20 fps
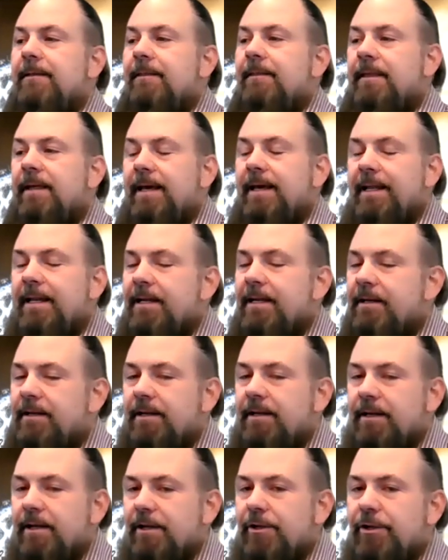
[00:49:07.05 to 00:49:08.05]

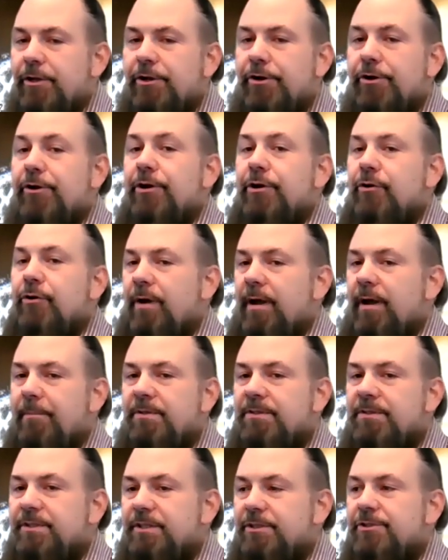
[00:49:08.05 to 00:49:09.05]
then you're in a great
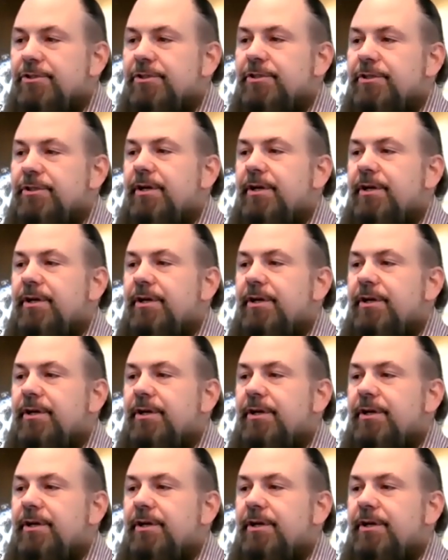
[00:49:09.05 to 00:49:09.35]
position.